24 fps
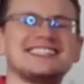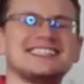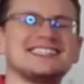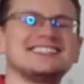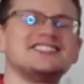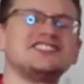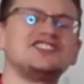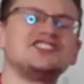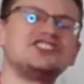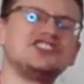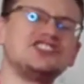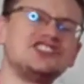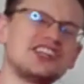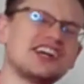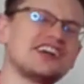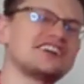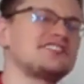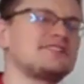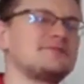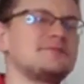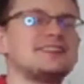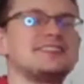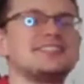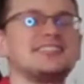and
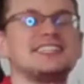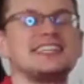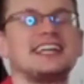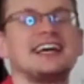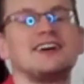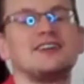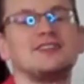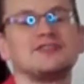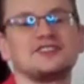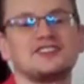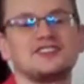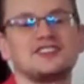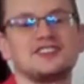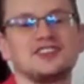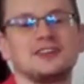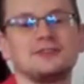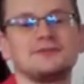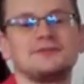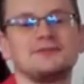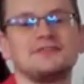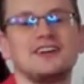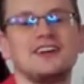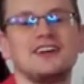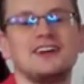just missing out on the
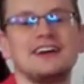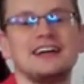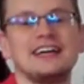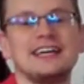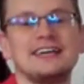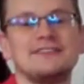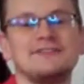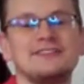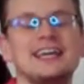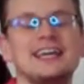top 5,